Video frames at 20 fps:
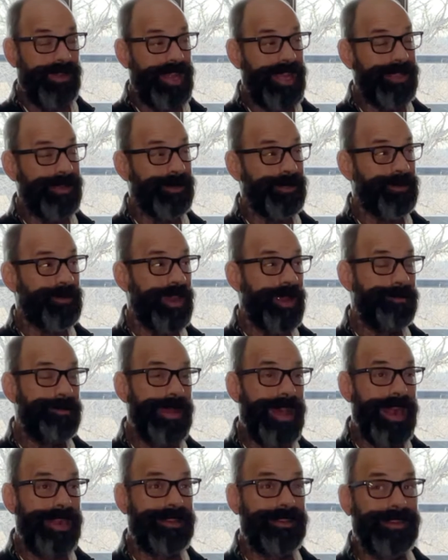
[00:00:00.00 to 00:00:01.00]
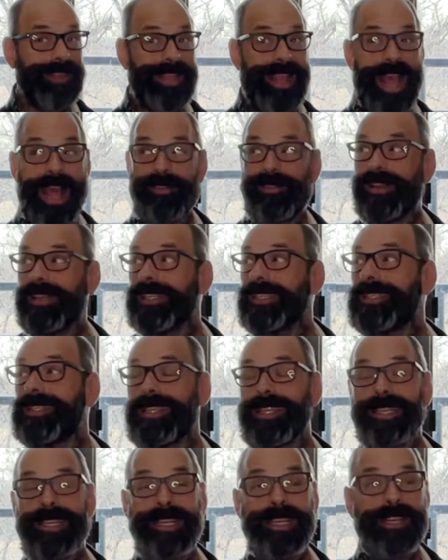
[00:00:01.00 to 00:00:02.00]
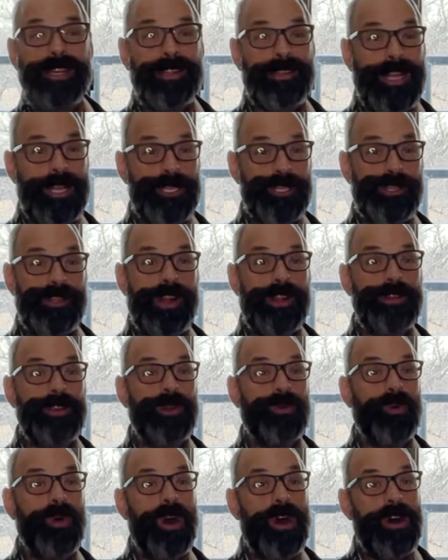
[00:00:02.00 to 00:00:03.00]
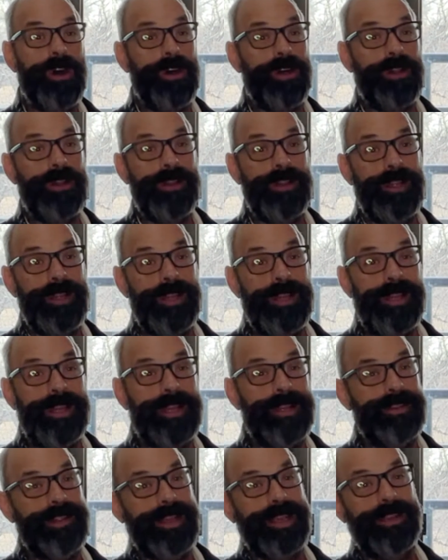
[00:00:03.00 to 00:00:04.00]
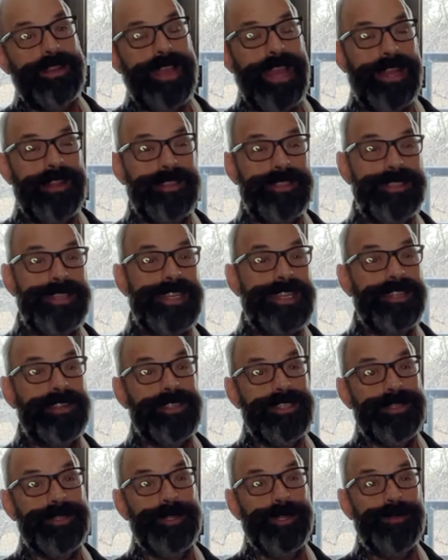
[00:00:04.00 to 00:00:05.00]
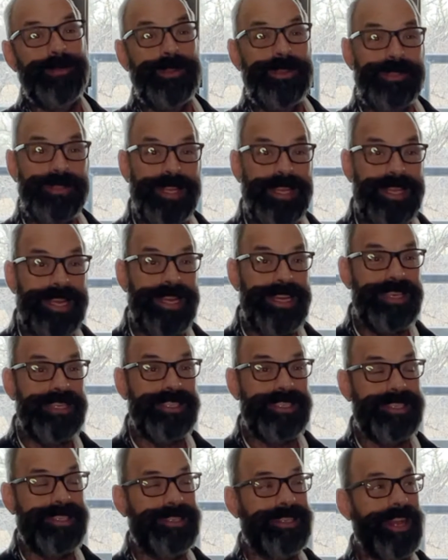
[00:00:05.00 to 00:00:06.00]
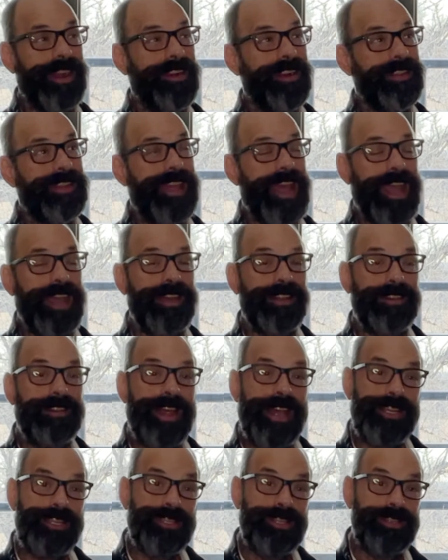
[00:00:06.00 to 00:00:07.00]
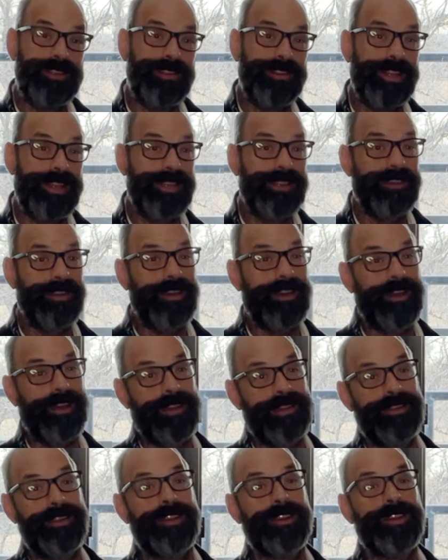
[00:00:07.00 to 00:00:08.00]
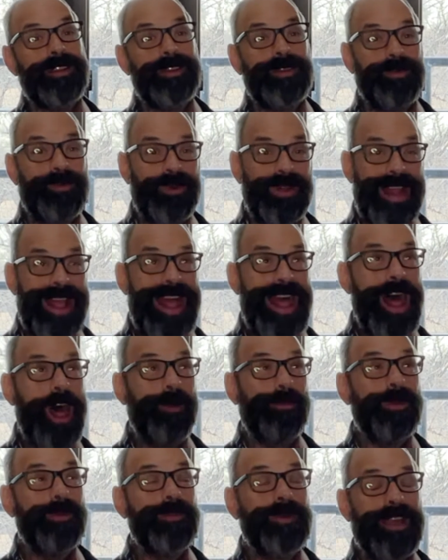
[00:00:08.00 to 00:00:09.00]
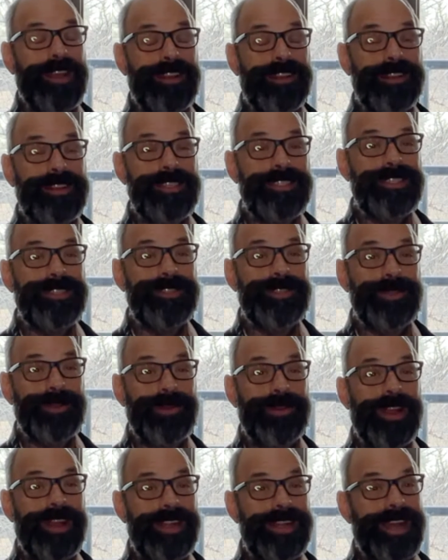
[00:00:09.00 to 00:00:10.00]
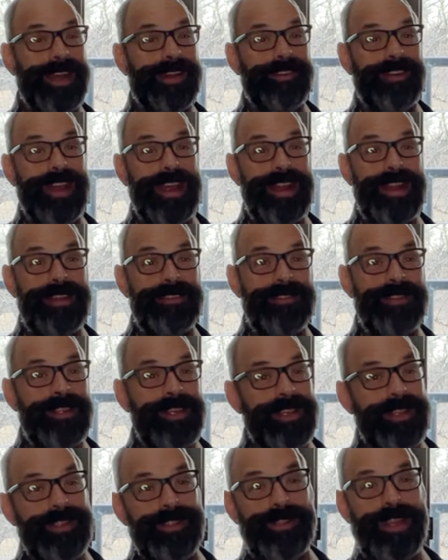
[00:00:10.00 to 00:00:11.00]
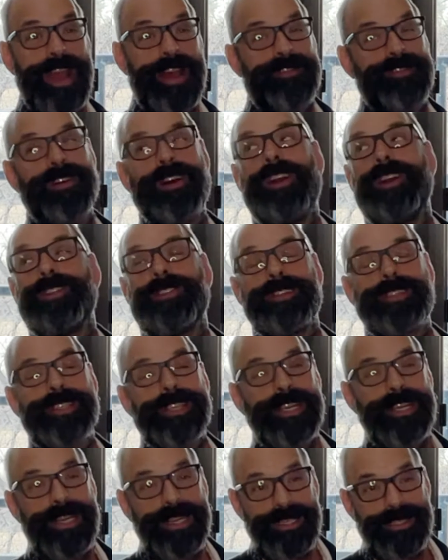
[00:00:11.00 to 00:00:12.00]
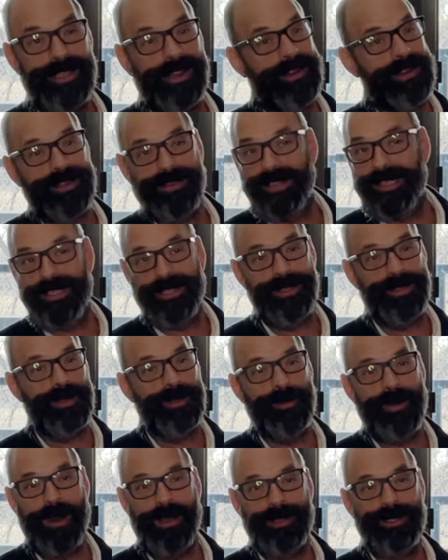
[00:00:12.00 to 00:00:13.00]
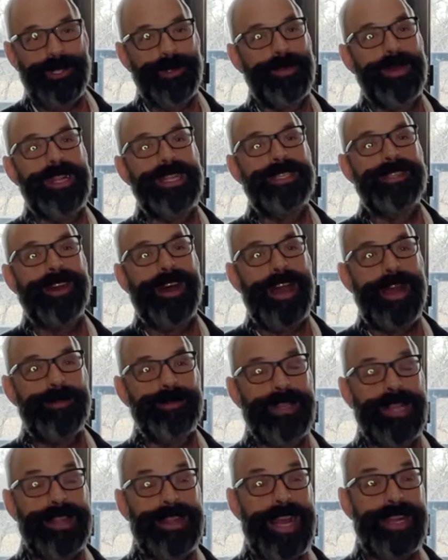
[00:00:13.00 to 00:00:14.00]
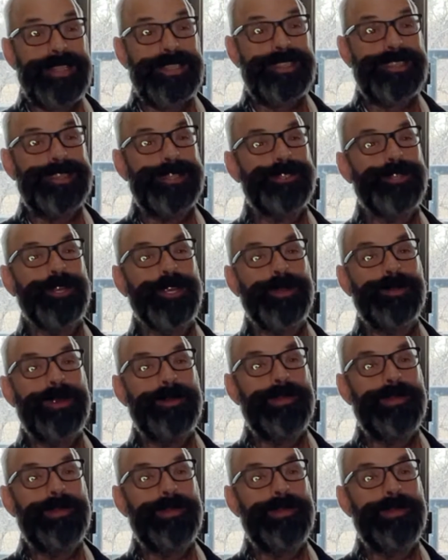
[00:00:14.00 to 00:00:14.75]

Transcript: that goes right back to like having a CD collection on your wall. Yeah. And you're like, okay, I need to listen to music. And you just stare at that collection. You're like, oh, what album am I going to listen to right now, right? And you have 100 CDs there. You listen to them all so many times. Like that decision can be